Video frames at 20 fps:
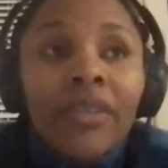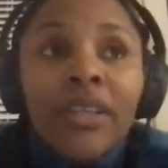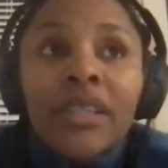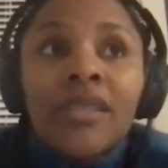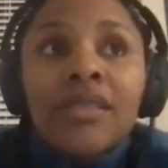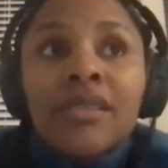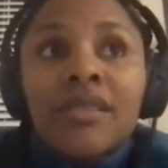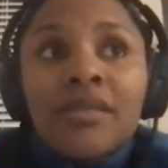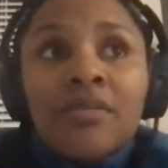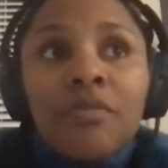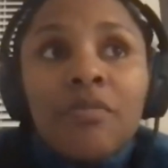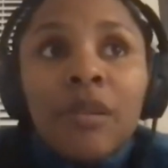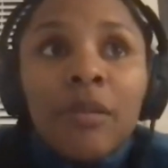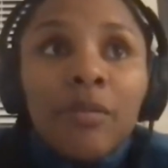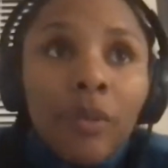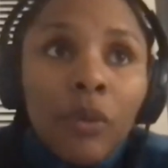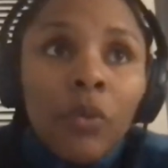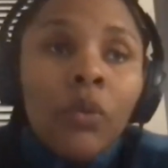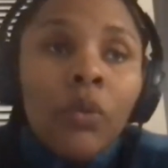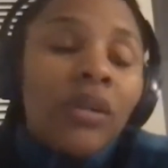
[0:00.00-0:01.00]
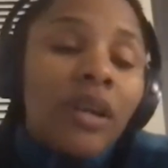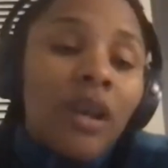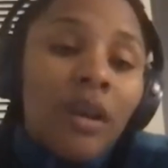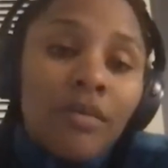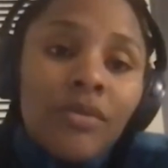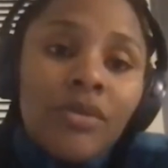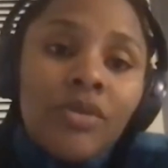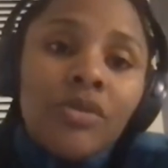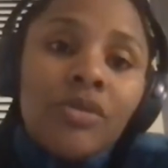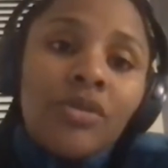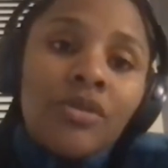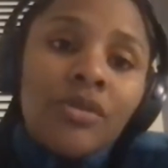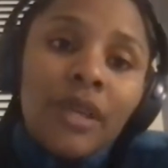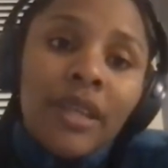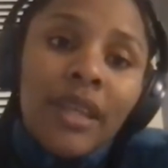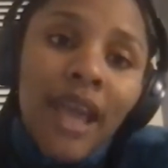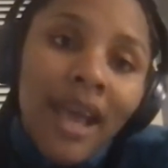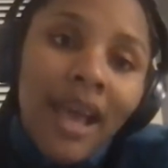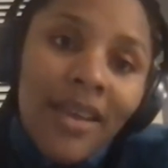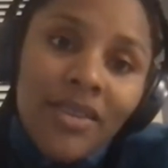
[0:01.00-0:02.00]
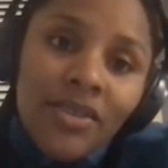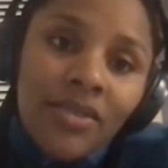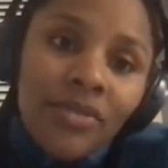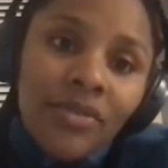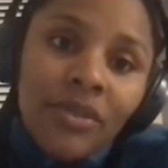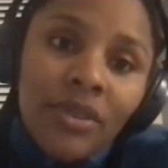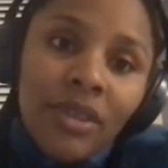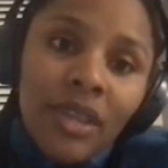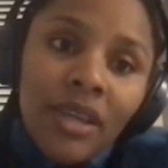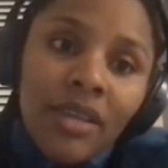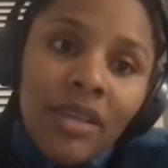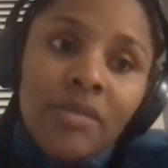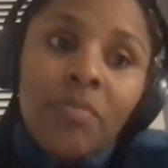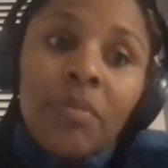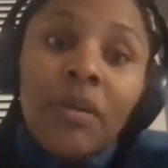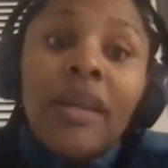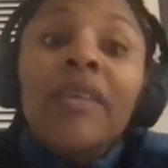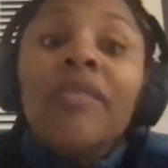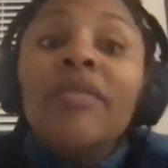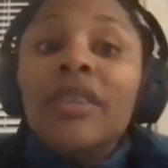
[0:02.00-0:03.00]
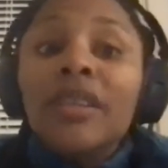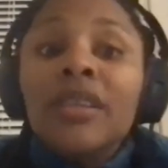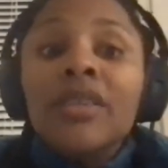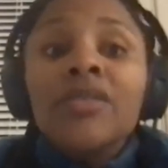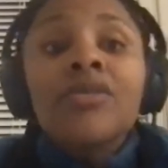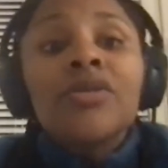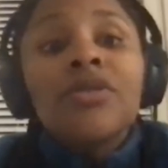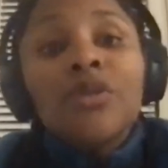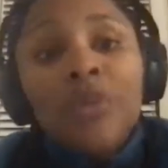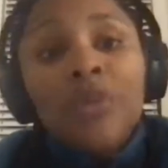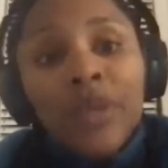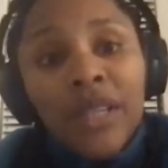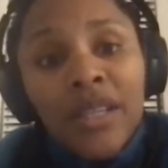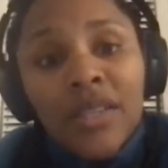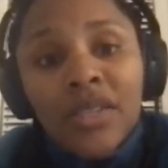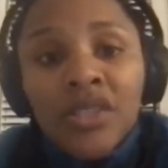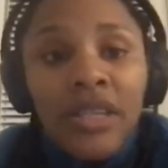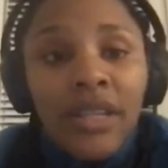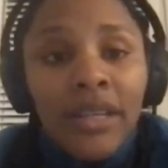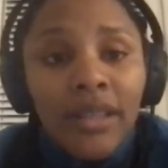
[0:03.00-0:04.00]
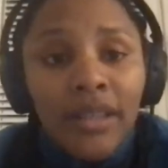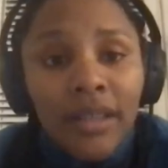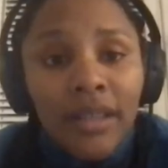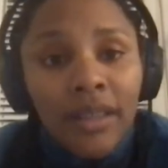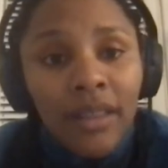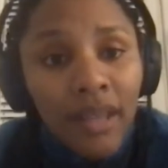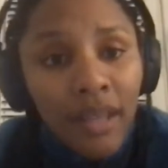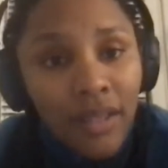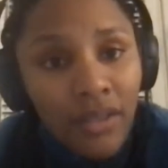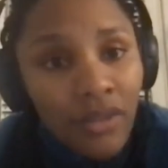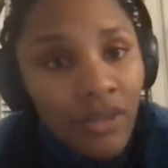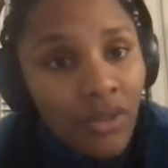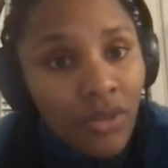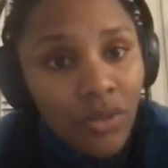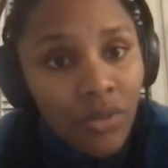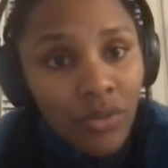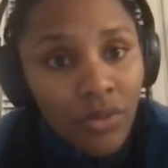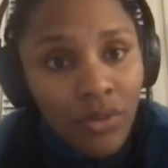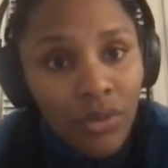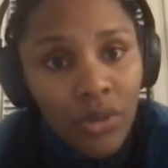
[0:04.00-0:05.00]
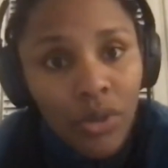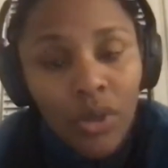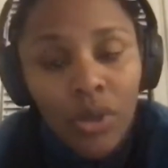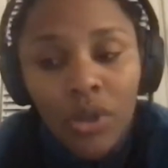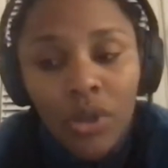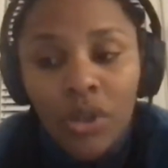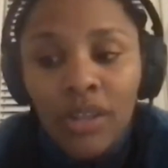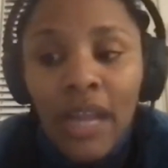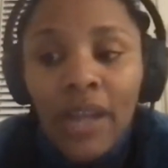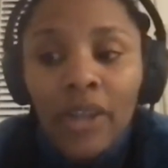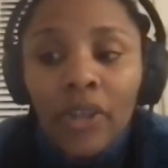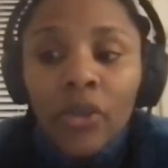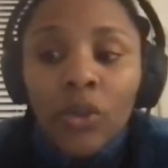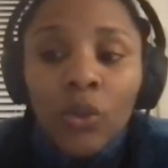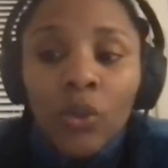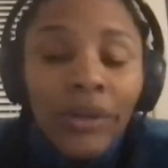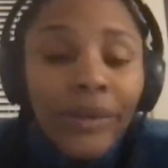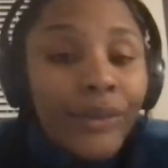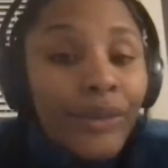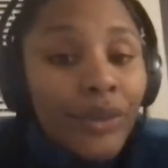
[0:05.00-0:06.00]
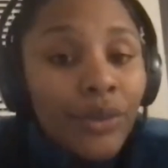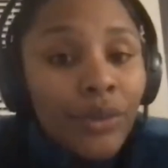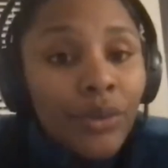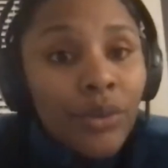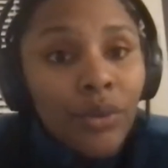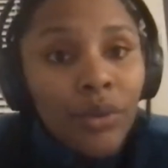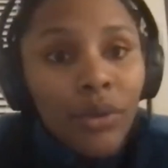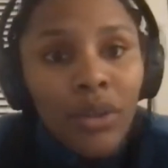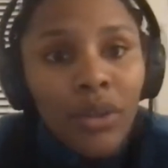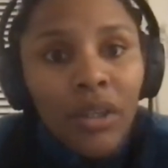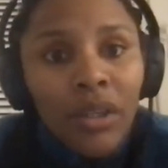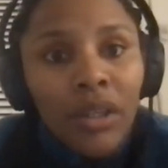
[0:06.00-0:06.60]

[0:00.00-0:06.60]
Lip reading: it is people will come to you and ask you for things. Part of it is you initiating things to that you want to do.